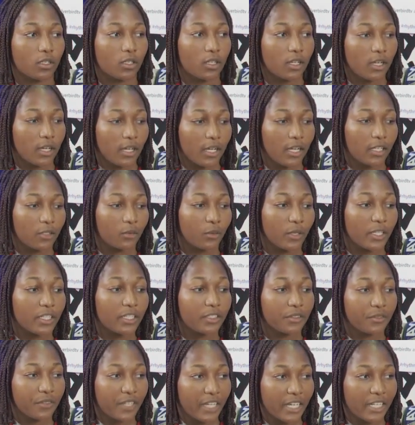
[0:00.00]
Mm-hmm. And when
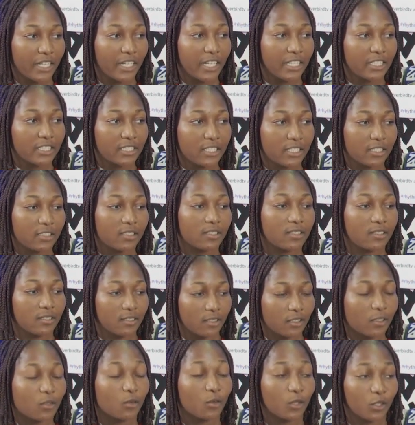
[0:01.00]
he realized it,
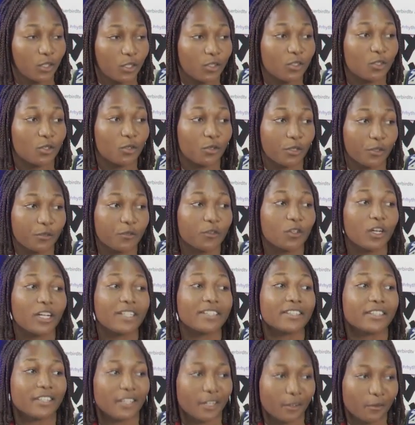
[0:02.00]
he was also grateful
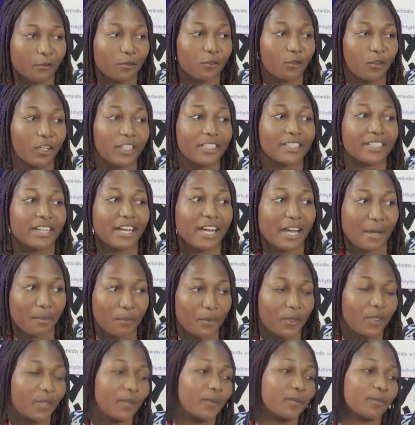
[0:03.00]
and thankful and
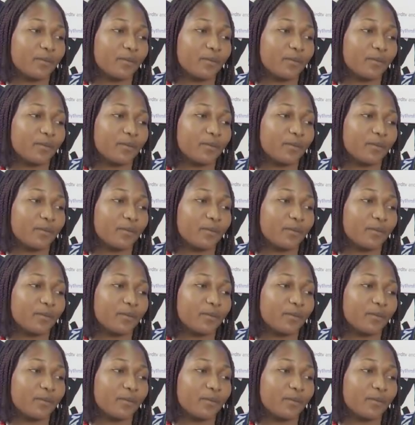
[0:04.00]
happy.